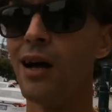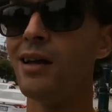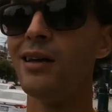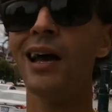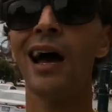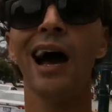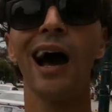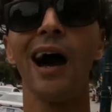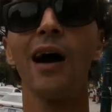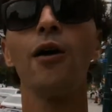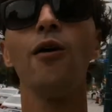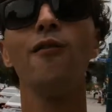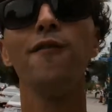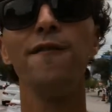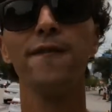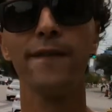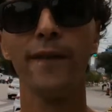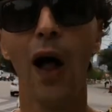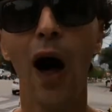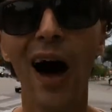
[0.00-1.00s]
Yeah, I don't
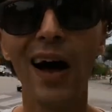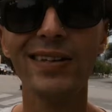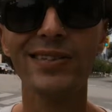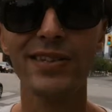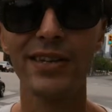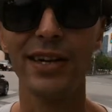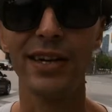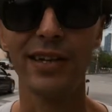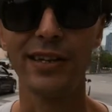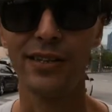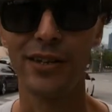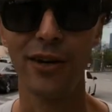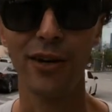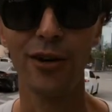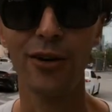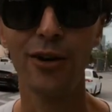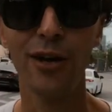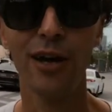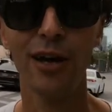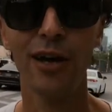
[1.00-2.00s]
flaunt it,
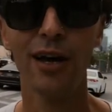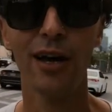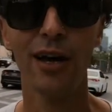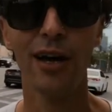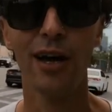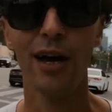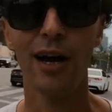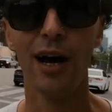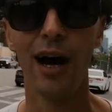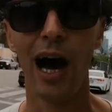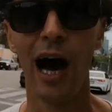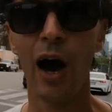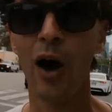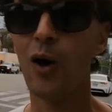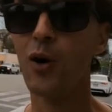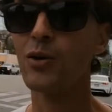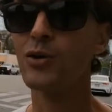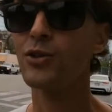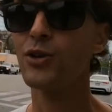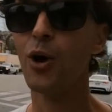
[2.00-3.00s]
dude.
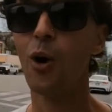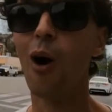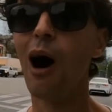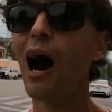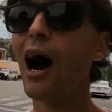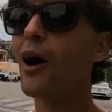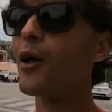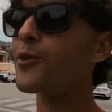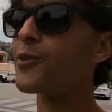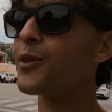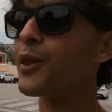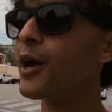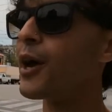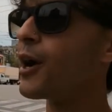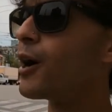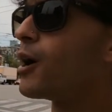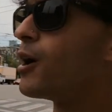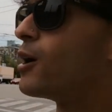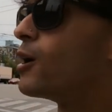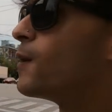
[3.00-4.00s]
I don't go out
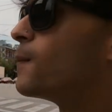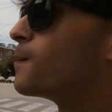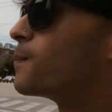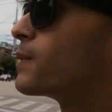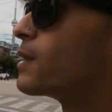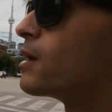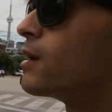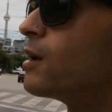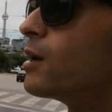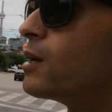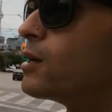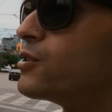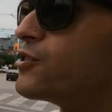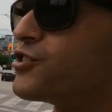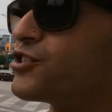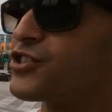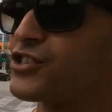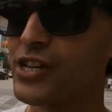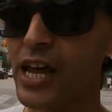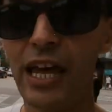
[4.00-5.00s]
there
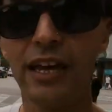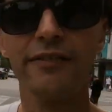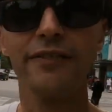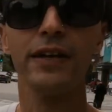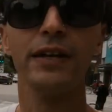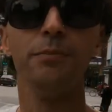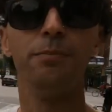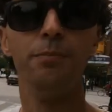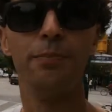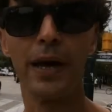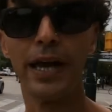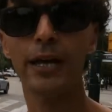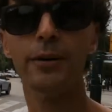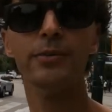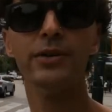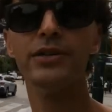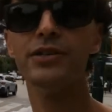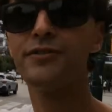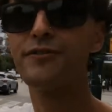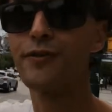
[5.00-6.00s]
saving
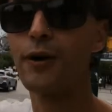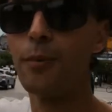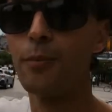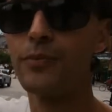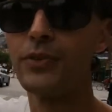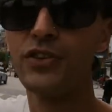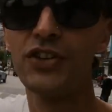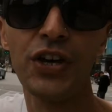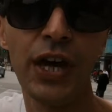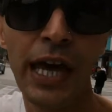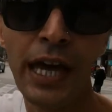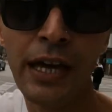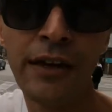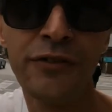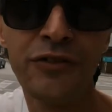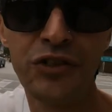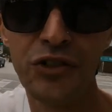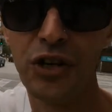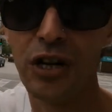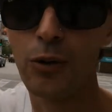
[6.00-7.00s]
babies from
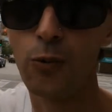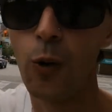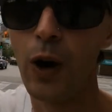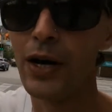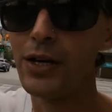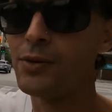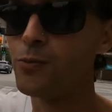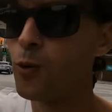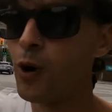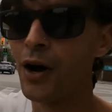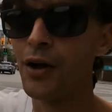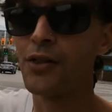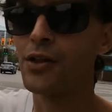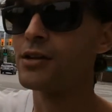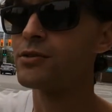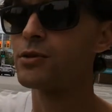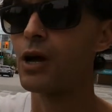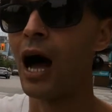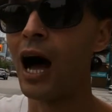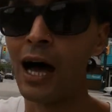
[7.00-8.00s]
caves. You're like, why
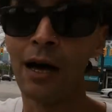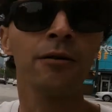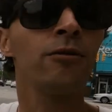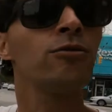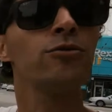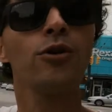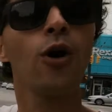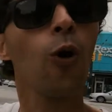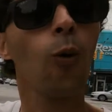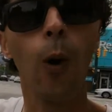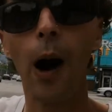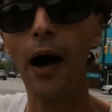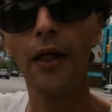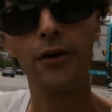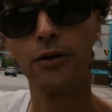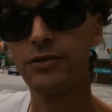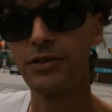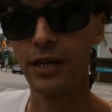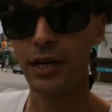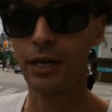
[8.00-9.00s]
they're, I don't know why
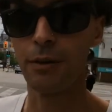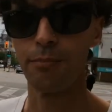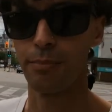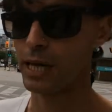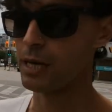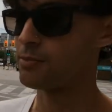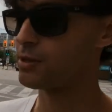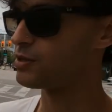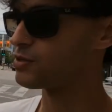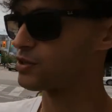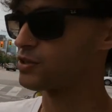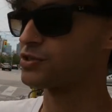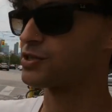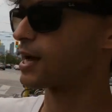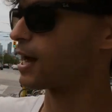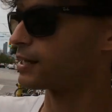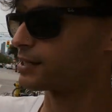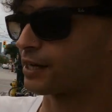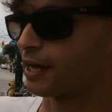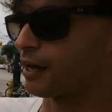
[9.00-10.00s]
they're taking babies
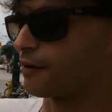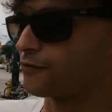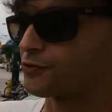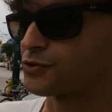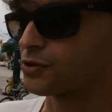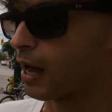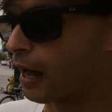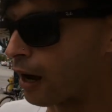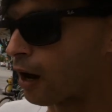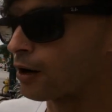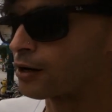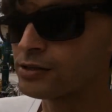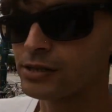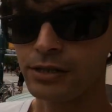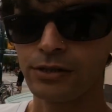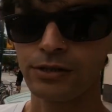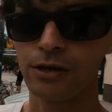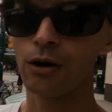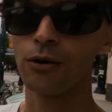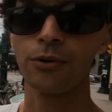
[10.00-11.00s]
inside caves. I
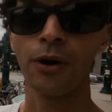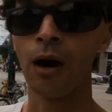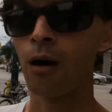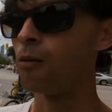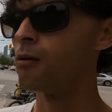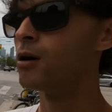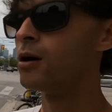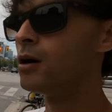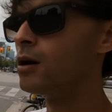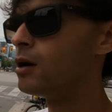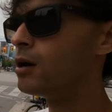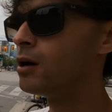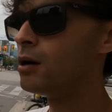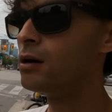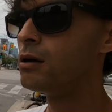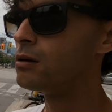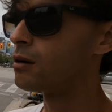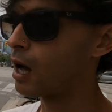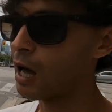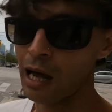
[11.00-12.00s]
honestly don't know.
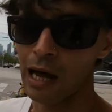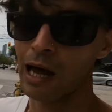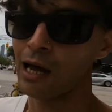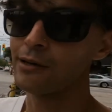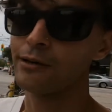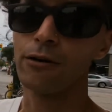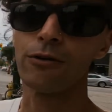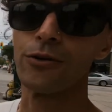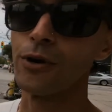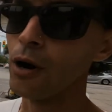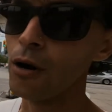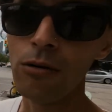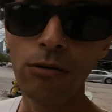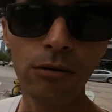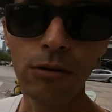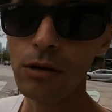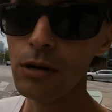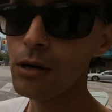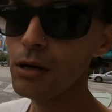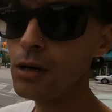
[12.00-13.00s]
I don't know.
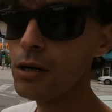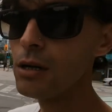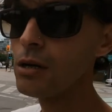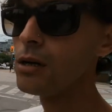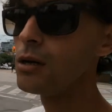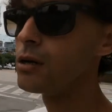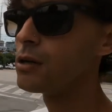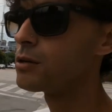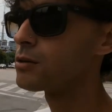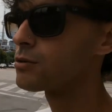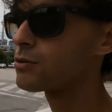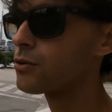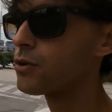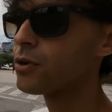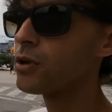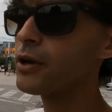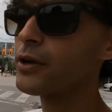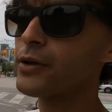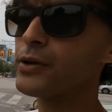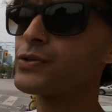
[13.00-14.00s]
They're
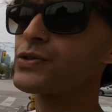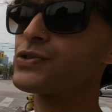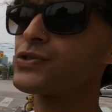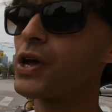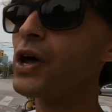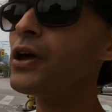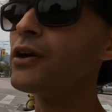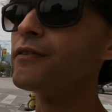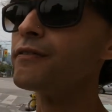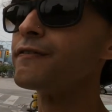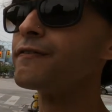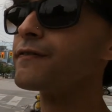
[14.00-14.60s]
like, it's safe.